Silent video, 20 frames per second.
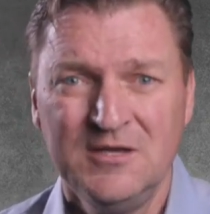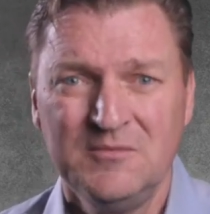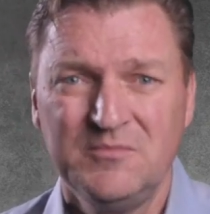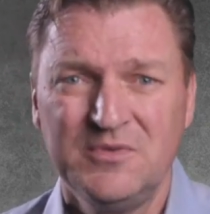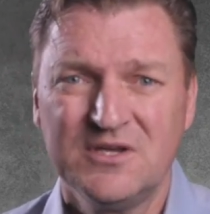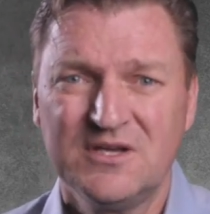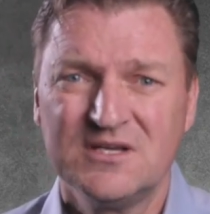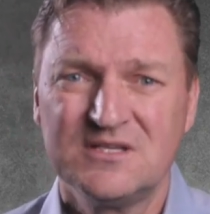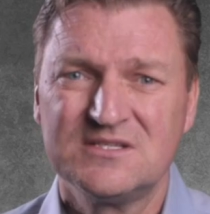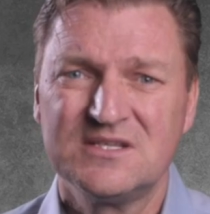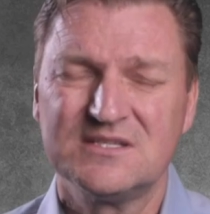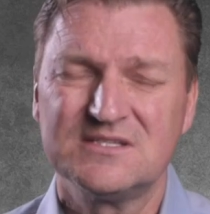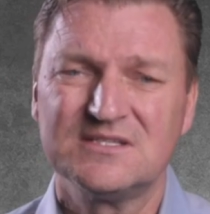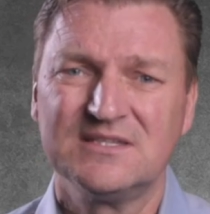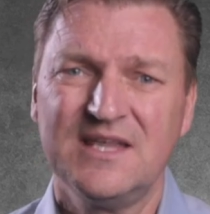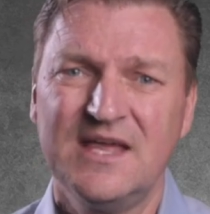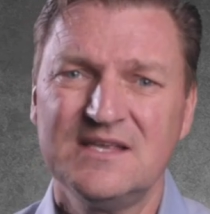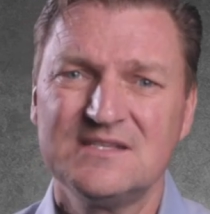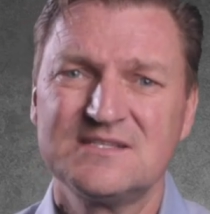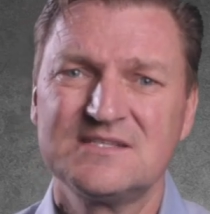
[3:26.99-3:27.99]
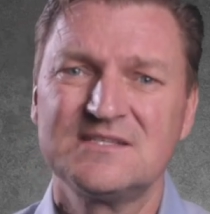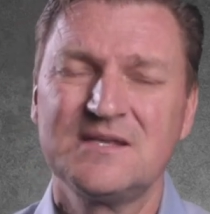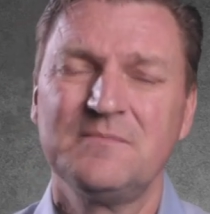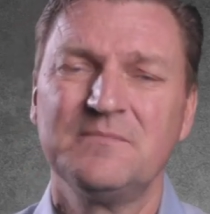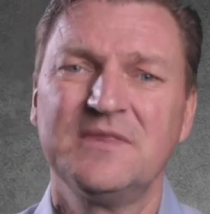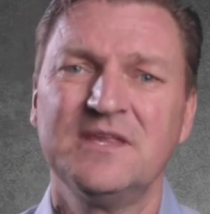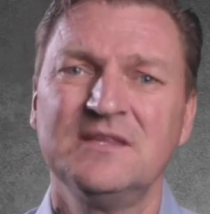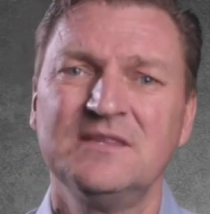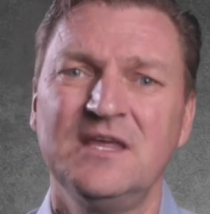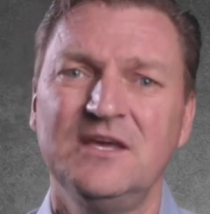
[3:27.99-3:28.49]
because it's less
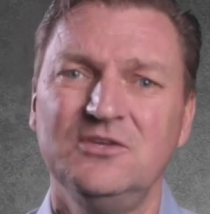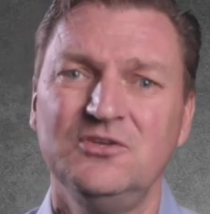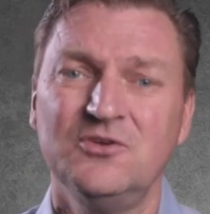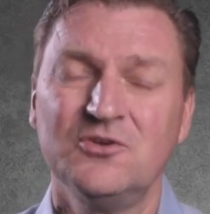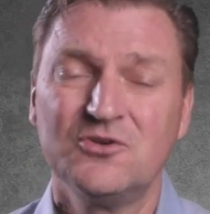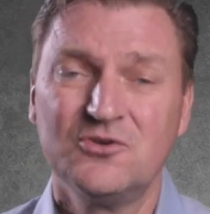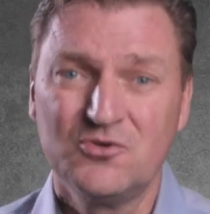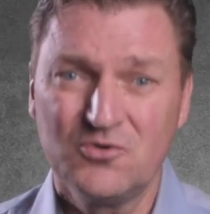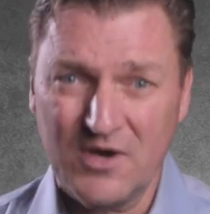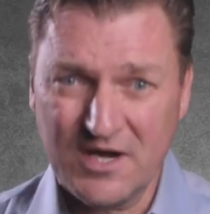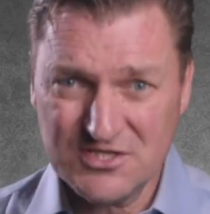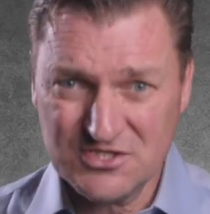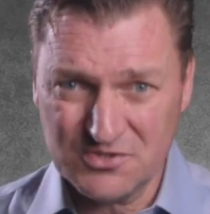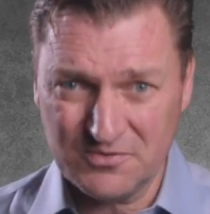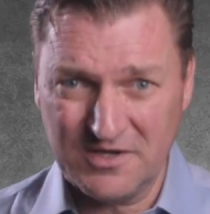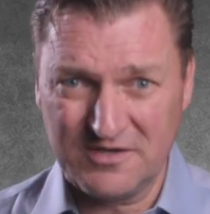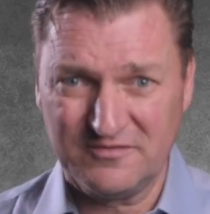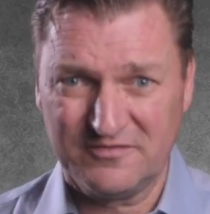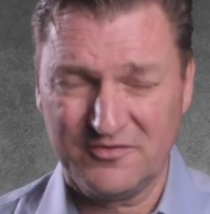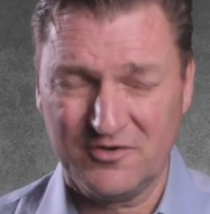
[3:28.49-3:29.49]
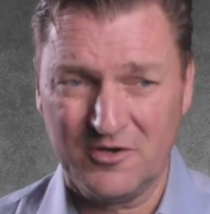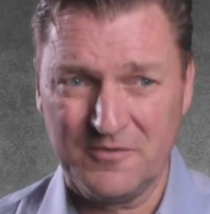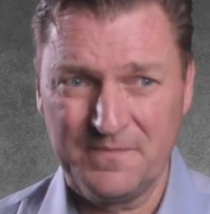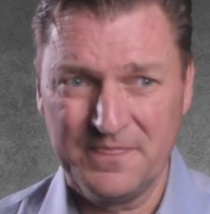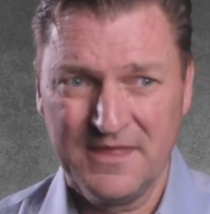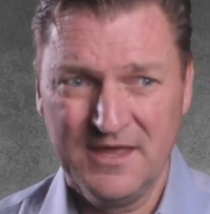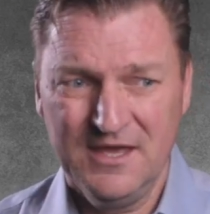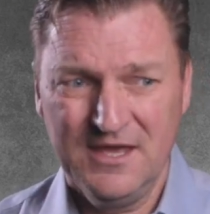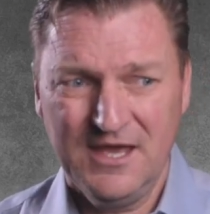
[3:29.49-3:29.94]
something that you graduate from